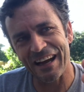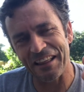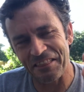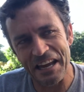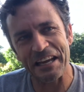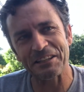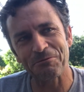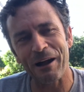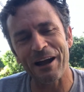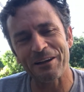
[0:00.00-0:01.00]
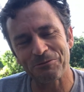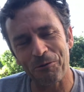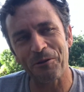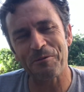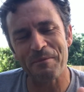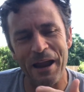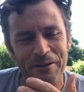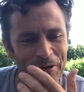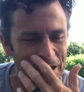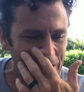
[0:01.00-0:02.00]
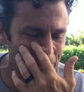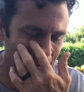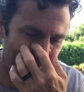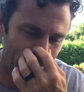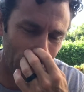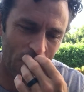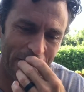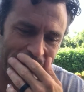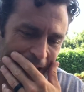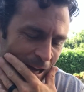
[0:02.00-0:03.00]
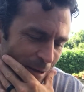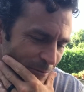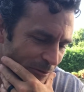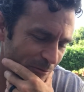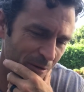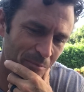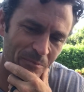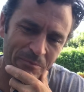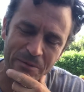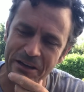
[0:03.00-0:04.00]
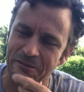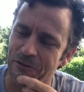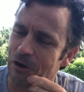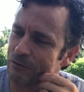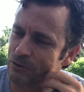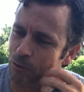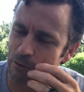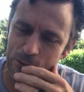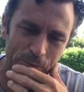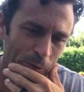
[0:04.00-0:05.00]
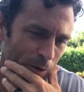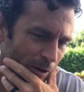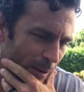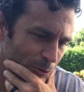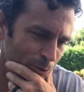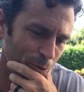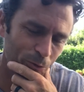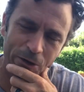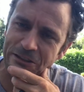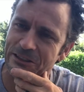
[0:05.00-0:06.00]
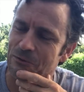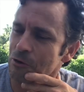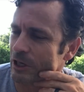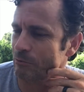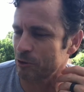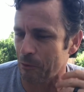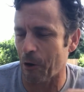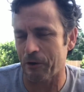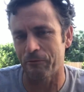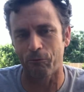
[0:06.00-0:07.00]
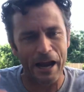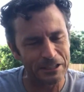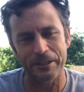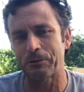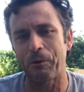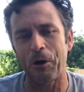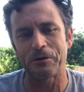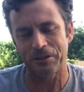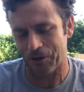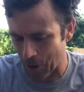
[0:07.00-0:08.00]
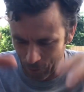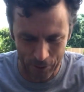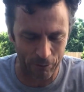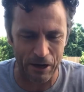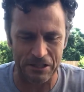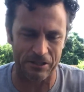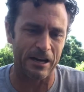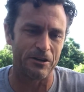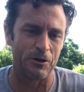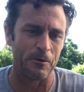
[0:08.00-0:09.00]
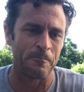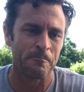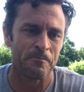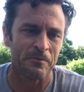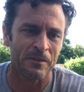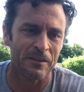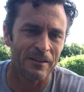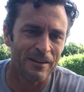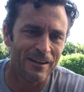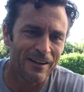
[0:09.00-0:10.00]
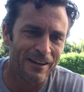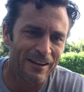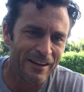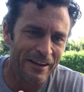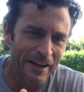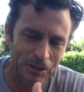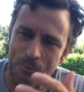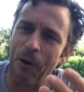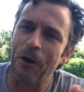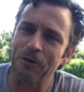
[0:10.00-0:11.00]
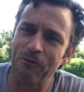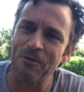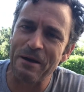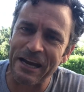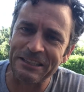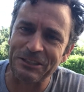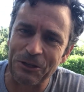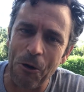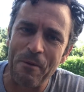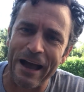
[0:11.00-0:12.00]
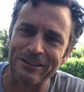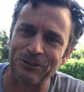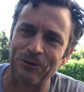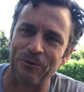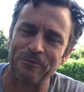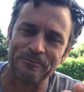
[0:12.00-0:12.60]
I think it's why it's one of the main reasons, after all my time of being involved in this wonderful sport of obstacle course racing and working with Spartan and racing Spartans and all the other races that I do, it's a part of what makes it so magical,